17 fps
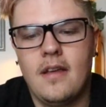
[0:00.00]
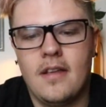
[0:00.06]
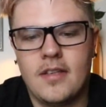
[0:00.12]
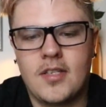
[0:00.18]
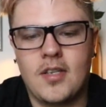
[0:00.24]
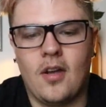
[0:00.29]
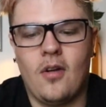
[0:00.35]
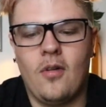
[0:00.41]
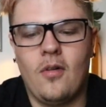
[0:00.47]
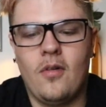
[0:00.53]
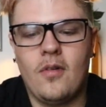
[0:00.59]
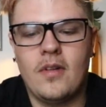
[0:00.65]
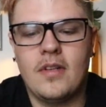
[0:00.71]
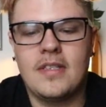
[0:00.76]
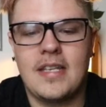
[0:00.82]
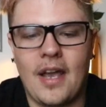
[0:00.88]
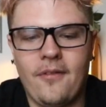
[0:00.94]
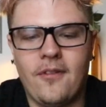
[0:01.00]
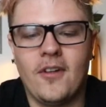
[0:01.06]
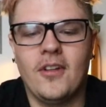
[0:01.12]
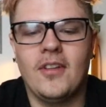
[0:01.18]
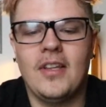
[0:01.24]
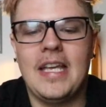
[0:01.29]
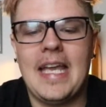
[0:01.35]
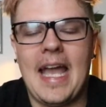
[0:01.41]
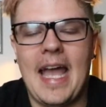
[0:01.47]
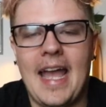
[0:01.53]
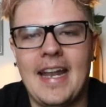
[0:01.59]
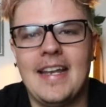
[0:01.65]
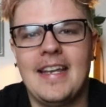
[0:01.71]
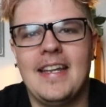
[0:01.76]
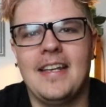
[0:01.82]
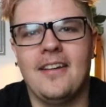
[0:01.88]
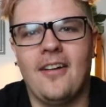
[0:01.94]
So definitely
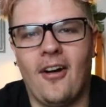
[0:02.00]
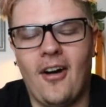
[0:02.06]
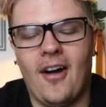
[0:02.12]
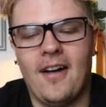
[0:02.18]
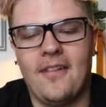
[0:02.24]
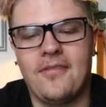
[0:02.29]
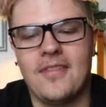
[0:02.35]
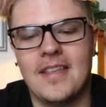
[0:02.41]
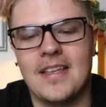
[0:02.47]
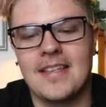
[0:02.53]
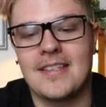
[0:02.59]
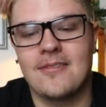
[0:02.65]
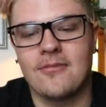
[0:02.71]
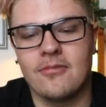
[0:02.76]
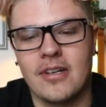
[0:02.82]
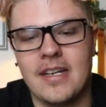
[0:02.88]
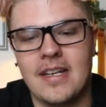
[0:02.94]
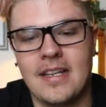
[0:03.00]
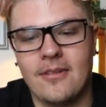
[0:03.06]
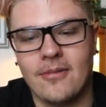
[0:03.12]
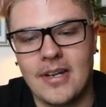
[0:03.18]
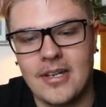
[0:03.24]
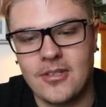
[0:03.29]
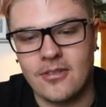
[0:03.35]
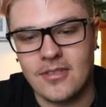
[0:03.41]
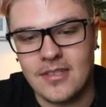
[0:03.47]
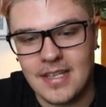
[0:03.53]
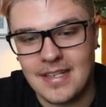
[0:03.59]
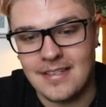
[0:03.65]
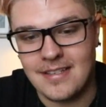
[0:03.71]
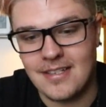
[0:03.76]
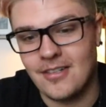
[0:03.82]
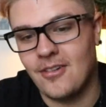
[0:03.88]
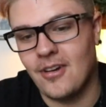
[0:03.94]
ending off this reading Rachel's
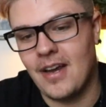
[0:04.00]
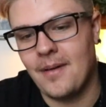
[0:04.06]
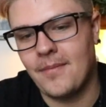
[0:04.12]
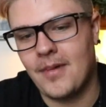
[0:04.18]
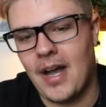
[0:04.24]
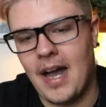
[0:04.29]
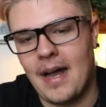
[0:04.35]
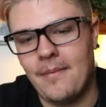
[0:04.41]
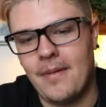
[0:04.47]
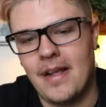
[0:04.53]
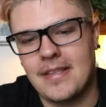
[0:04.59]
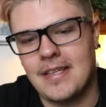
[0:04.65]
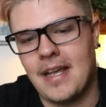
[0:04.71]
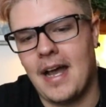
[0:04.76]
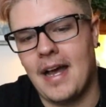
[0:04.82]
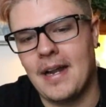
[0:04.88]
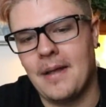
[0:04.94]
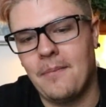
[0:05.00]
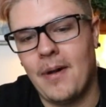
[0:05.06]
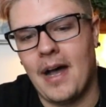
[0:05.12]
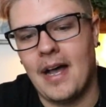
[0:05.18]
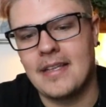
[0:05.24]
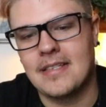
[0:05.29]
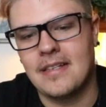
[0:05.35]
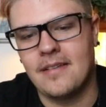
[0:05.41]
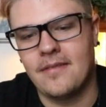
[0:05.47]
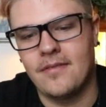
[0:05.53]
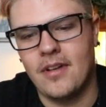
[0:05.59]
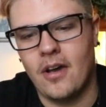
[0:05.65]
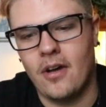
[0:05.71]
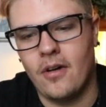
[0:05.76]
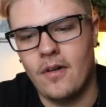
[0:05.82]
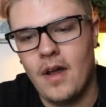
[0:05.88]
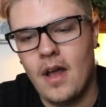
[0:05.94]
Instagram comments on a positive
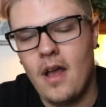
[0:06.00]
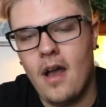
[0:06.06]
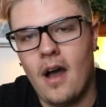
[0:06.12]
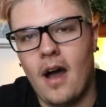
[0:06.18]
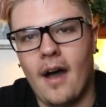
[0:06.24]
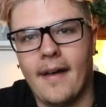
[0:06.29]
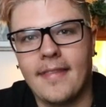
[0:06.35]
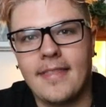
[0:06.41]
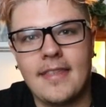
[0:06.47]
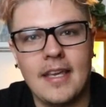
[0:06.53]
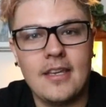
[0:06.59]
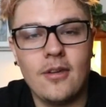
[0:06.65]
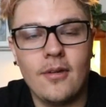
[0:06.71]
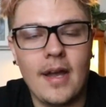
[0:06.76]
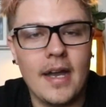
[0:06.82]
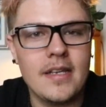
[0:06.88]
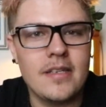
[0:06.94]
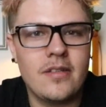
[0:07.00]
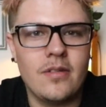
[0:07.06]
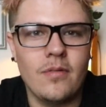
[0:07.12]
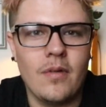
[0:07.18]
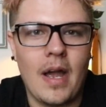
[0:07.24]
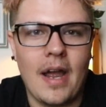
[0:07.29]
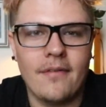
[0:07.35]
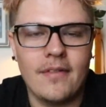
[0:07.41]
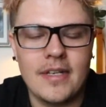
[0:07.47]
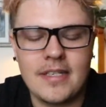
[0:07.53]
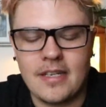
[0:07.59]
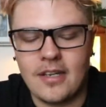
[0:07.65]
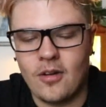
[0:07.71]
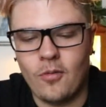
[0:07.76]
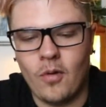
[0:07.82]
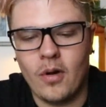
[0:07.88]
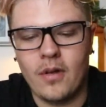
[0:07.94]
note. Uh, thank you guys to every
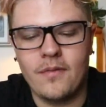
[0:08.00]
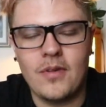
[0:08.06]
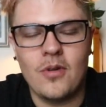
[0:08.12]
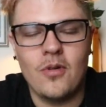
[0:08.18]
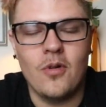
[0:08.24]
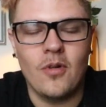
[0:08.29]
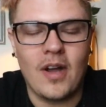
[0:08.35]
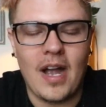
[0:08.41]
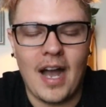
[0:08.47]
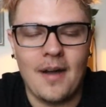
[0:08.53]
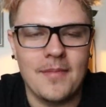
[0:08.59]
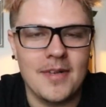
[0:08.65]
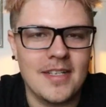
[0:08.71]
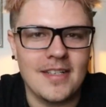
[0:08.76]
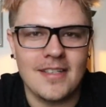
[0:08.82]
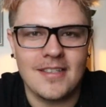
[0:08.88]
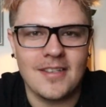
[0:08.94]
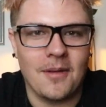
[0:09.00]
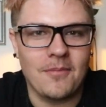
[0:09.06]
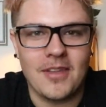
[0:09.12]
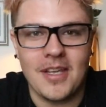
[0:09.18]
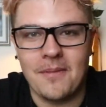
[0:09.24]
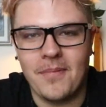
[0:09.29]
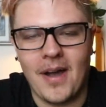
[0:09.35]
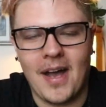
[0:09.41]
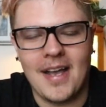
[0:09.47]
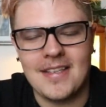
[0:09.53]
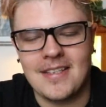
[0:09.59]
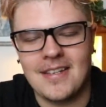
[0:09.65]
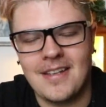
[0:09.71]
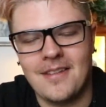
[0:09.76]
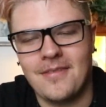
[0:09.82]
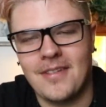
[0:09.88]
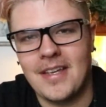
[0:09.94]
single one of you who commented something
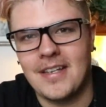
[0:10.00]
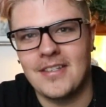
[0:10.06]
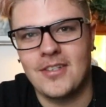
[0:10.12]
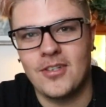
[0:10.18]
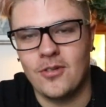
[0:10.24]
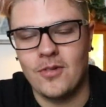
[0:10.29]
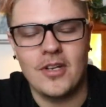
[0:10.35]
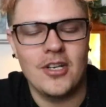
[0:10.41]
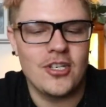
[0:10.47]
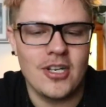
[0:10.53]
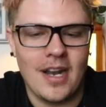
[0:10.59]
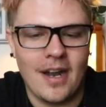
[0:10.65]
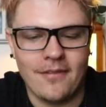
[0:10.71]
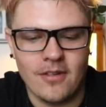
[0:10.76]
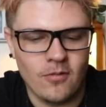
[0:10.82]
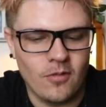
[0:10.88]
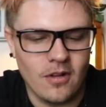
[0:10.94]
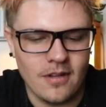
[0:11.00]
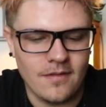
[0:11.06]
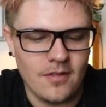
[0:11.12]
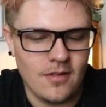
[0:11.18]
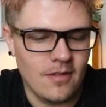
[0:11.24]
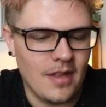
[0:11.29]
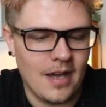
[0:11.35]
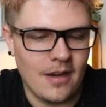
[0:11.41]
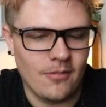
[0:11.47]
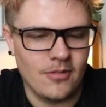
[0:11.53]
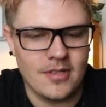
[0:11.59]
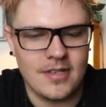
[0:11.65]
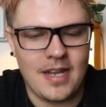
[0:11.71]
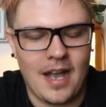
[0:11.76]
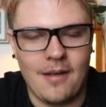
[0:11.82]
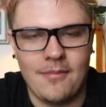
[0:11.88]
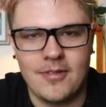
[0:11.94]
positive, and to each and every one of you that was
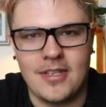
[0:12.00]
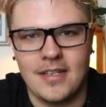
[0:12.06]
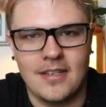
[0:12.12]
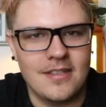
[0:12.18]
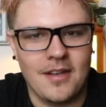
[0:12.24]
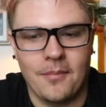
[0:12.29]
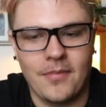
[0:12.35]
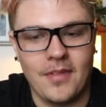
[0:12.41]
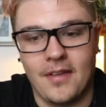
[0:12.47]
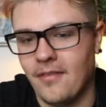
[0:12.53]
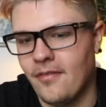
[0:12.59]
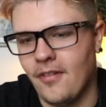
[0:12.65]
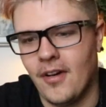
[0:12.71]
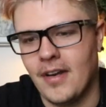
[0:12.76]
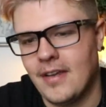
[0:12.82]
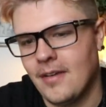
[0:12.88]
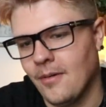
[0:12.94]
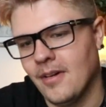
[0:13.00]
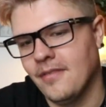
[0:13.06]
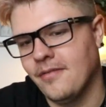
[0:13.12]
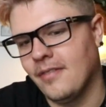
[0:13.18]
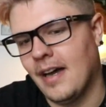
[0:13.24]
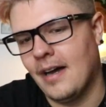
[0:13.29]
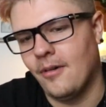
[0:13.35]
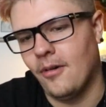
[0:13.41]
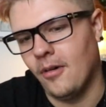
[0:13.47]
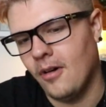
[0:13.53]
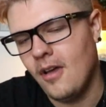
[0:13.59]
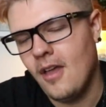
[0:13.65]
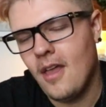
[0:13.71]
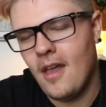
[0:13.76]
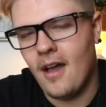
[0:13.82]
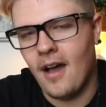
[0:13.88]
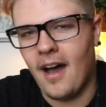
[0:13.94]
commenting something funny or foul.
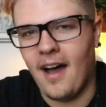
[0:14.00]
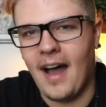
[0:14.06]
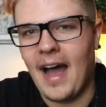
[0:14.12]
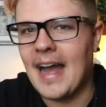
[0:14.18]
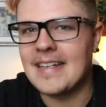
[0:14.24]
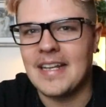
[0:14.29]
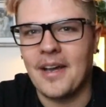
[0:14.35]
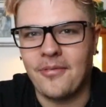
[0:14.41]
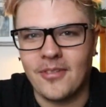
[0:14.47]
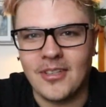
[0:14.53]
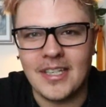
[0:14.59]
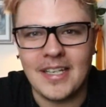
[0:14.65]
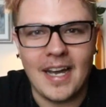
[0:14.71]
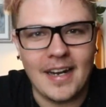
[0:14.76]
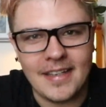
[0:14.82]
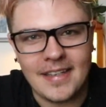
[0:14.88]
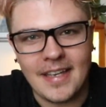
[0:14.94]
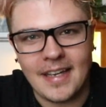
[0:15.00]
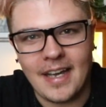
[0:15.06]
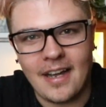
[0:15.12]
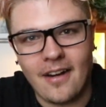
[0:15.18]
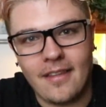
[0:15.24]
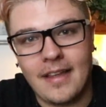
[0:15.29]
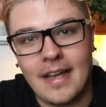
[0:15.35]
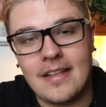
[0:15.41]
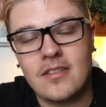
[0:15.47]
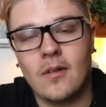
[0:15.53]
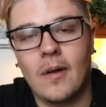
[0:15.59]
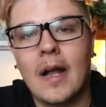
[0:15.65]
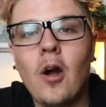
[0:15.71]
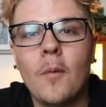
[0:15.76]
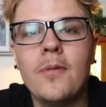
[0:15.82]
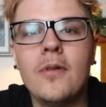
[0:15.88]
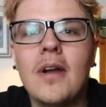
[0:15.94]
Uh, I definitely got a kick out of that. So I
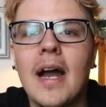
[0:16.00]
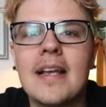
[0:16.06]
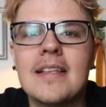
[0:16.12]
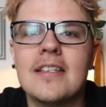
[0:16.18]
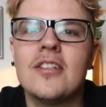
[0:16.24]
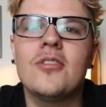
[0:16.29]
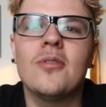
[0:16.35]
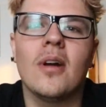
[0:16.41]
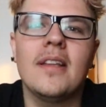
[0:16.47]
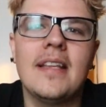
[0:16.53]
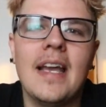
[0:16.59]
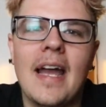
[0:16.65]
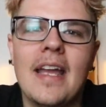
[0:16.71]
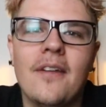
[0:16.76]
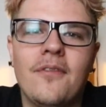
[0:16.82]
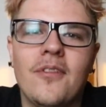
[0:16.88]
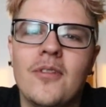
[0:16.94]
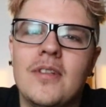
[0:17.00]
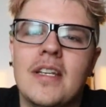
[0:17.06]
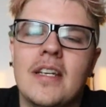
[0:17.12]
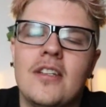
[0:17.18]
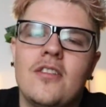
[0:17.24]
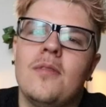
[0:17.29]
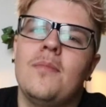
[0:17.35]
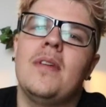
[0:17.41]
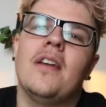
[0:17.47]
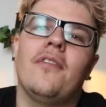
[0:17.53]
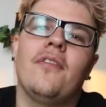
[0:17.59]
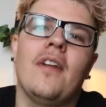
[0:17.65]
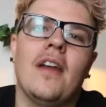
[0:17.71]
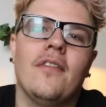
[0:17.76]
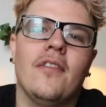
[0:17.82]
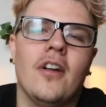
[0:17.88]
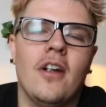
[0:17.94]
hope you guys enjoyed that. If you did, do me a
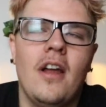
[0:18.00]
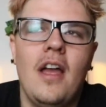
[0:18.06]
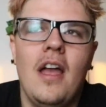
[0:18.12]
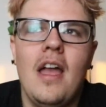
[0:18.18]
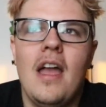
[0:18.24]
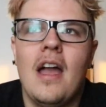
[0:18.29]
favor.